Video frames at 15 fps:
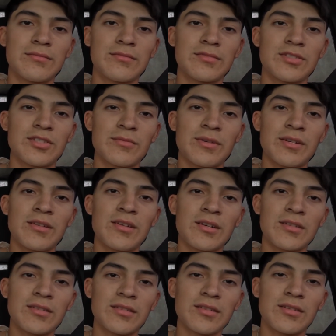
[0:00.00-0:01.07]
She's about to
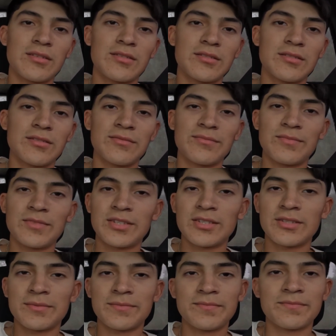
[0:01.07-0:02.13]
knock on the hood. There
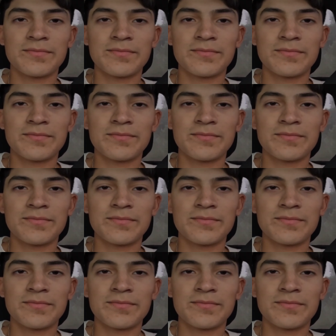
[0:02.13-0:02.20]
you go.